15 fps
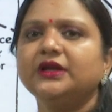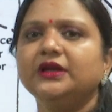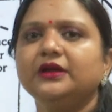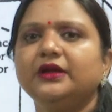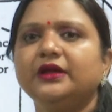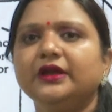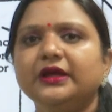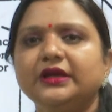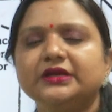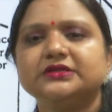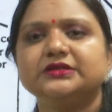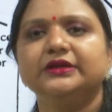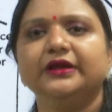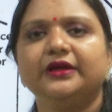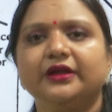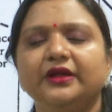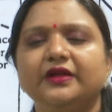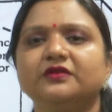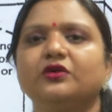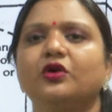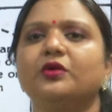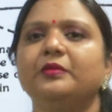will increase,
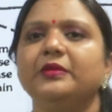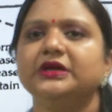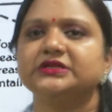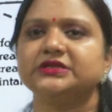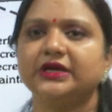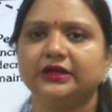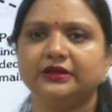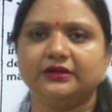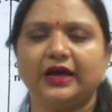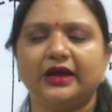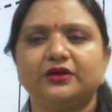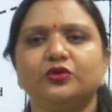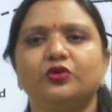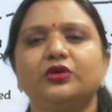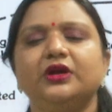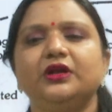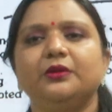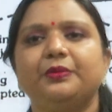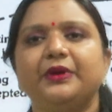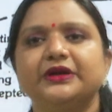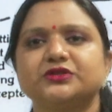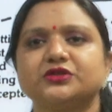decrease or maintain that totally
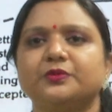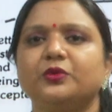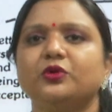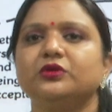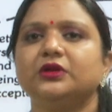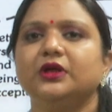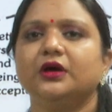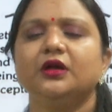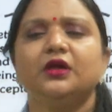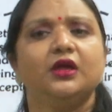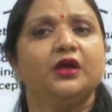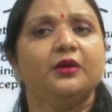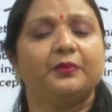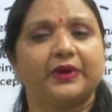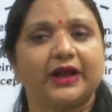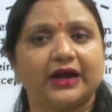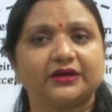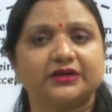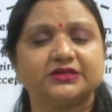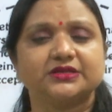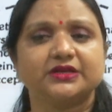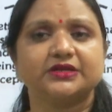depends upon the
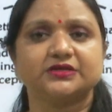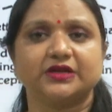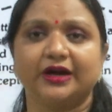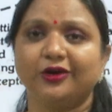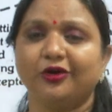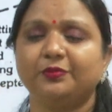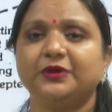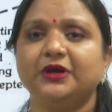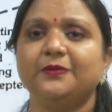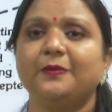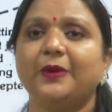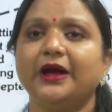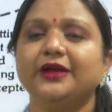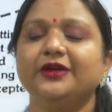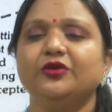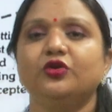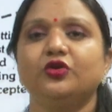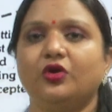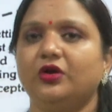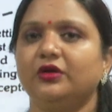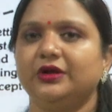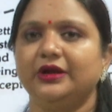practices adopted by
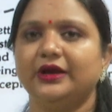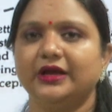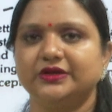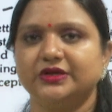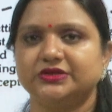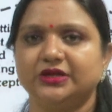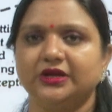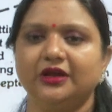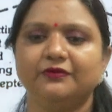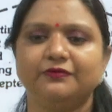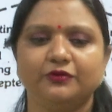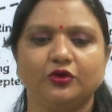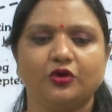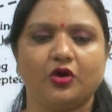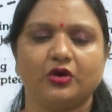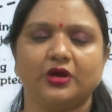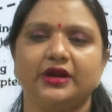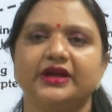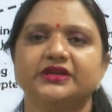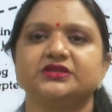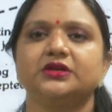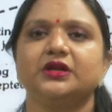your organization. If your
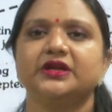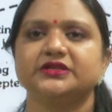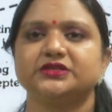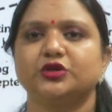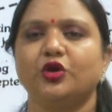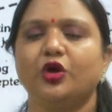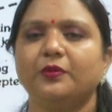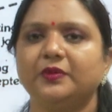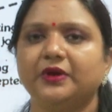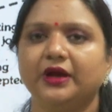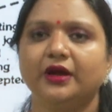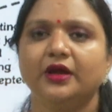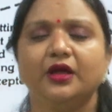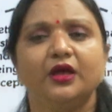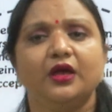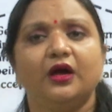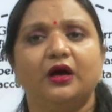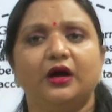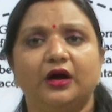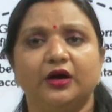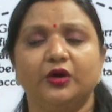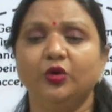organization has adopted
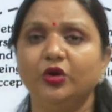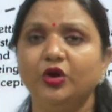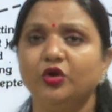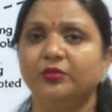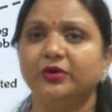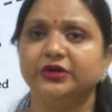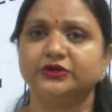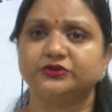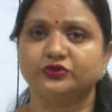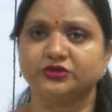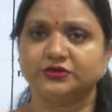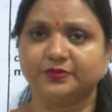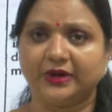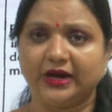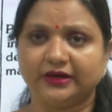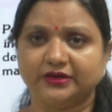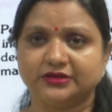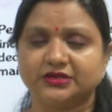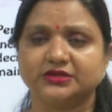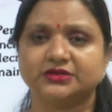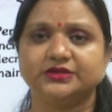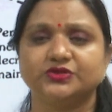uh, good human resource
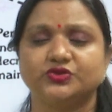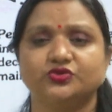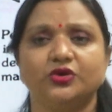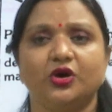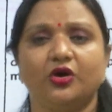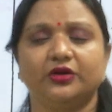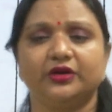practices into the